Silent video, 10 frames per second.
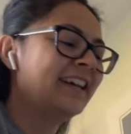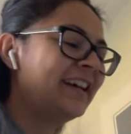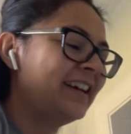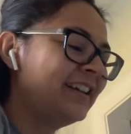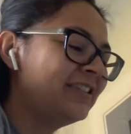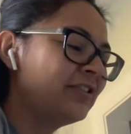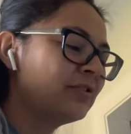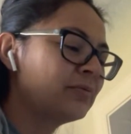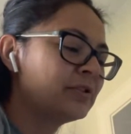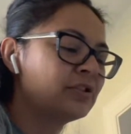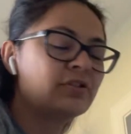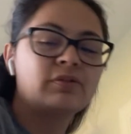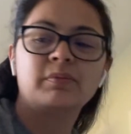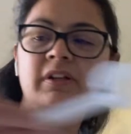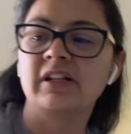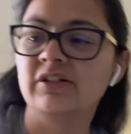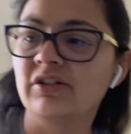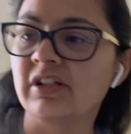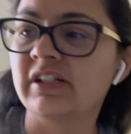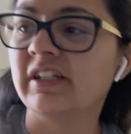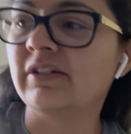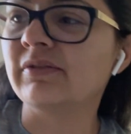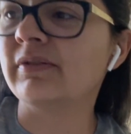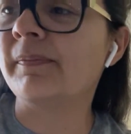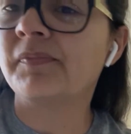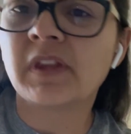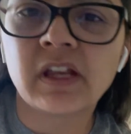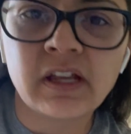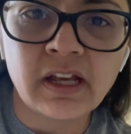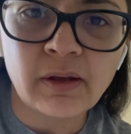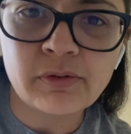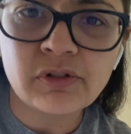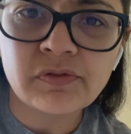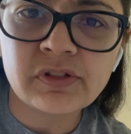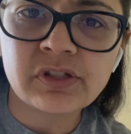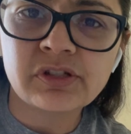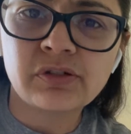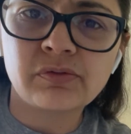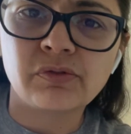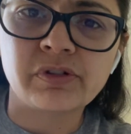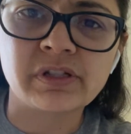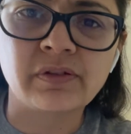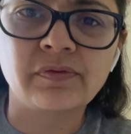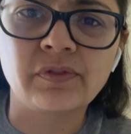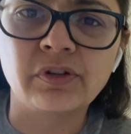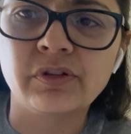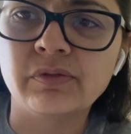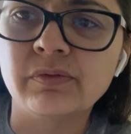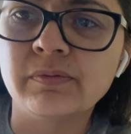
had another one too, but I took it down. I wonder if this is too noisy for you.